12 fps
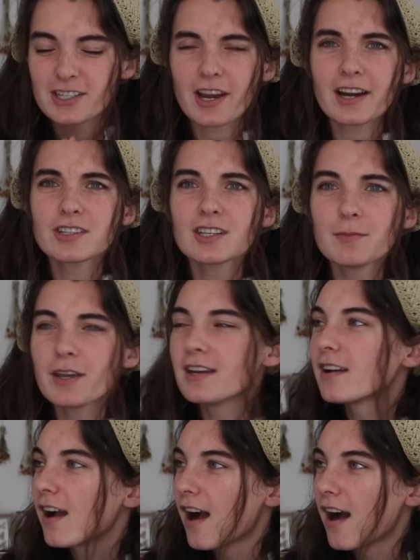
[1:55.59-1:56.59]
She actually
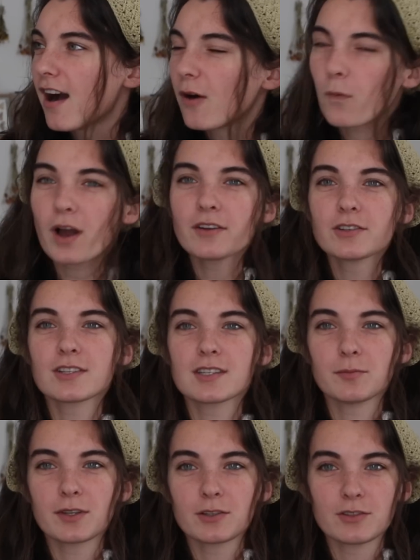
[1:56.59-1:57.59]
made Wilder
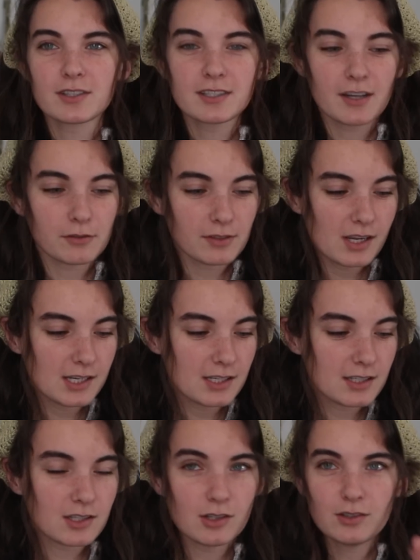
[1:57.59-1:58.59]
some little
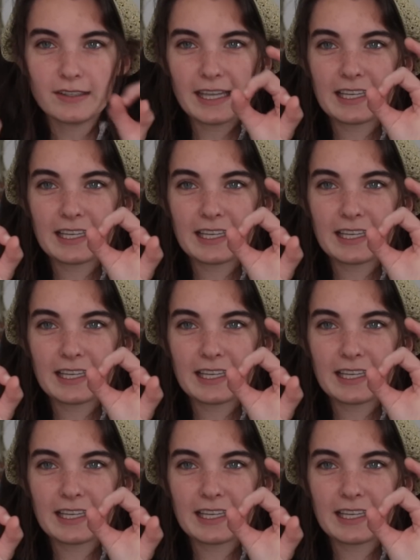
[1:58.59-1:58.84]
stuffies too,